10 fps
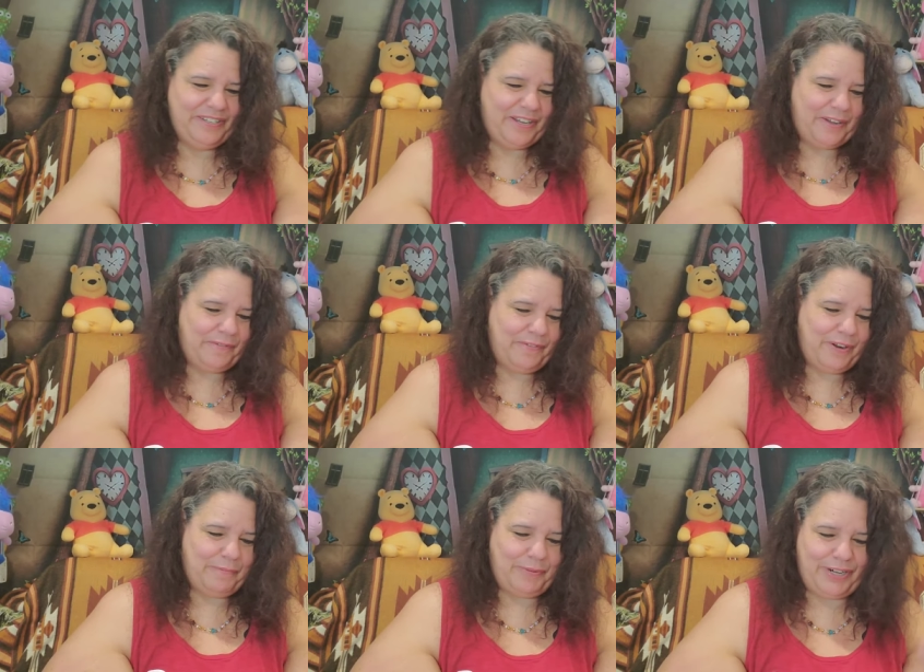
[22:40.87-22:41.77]
Yeah,
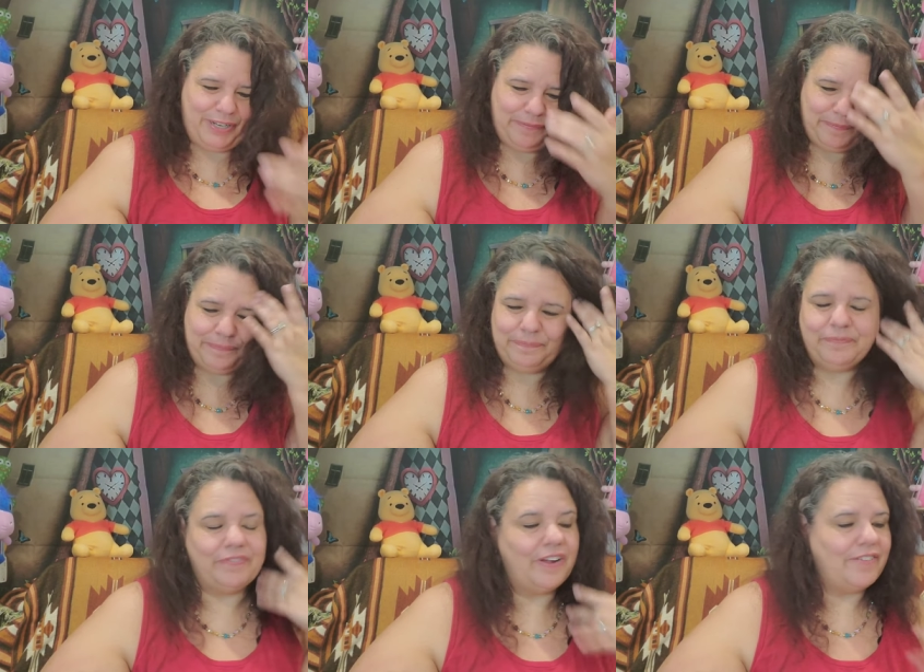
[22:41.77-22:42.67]
very pretty.
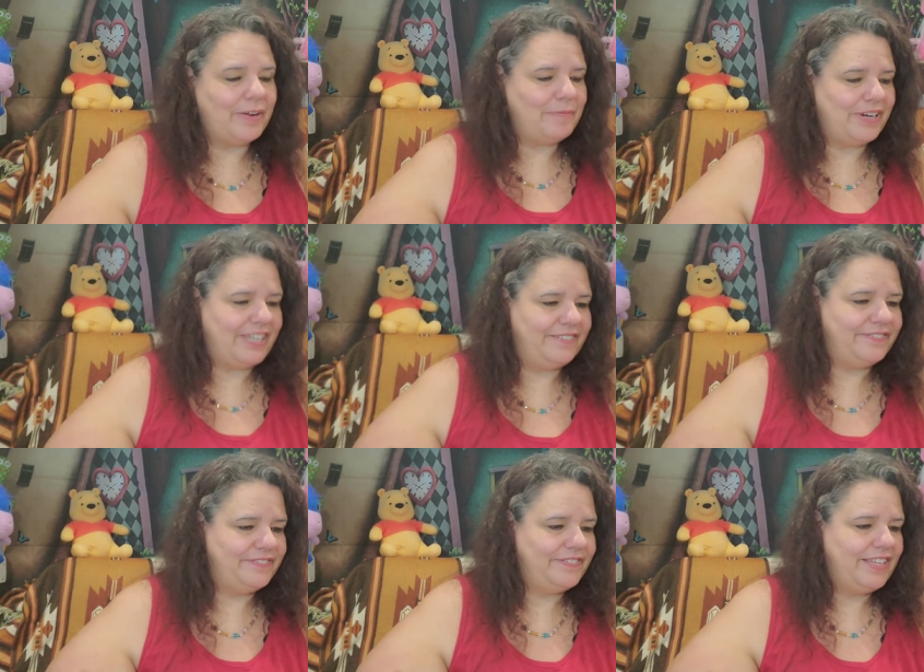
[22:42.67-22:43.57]
Very, very pretty.
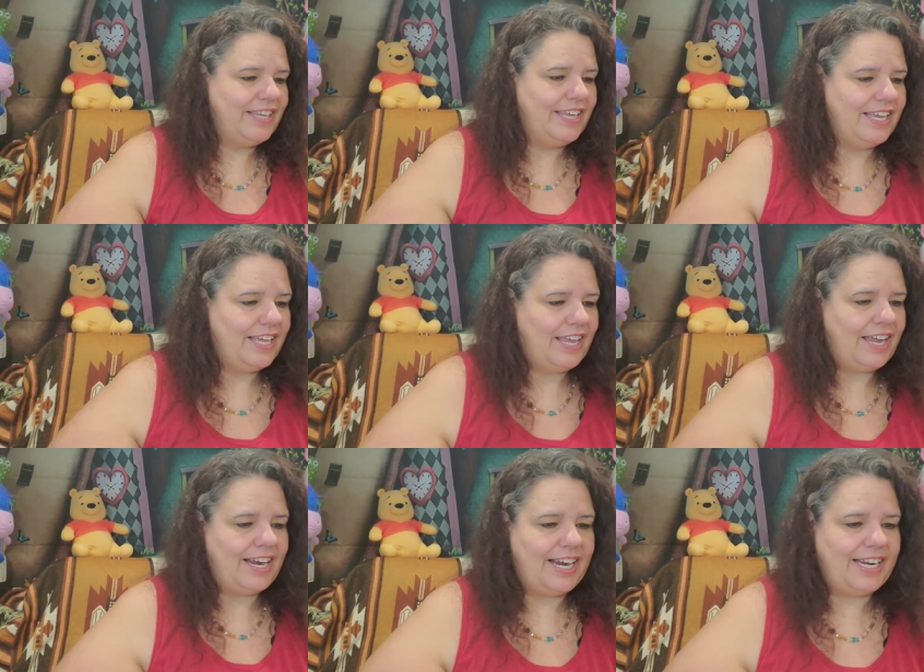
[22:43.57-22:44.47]

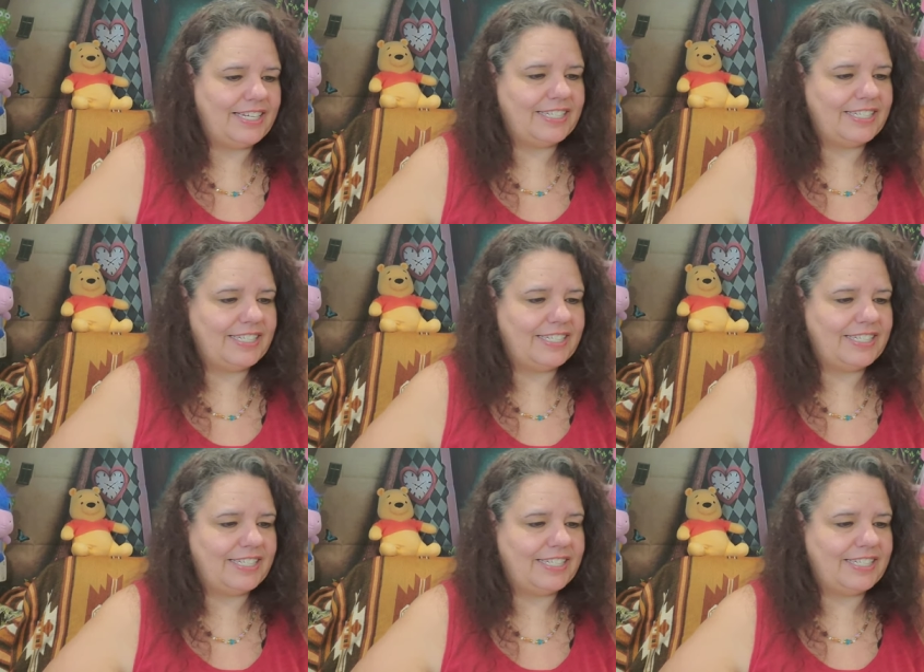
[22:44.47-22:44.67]
Alright.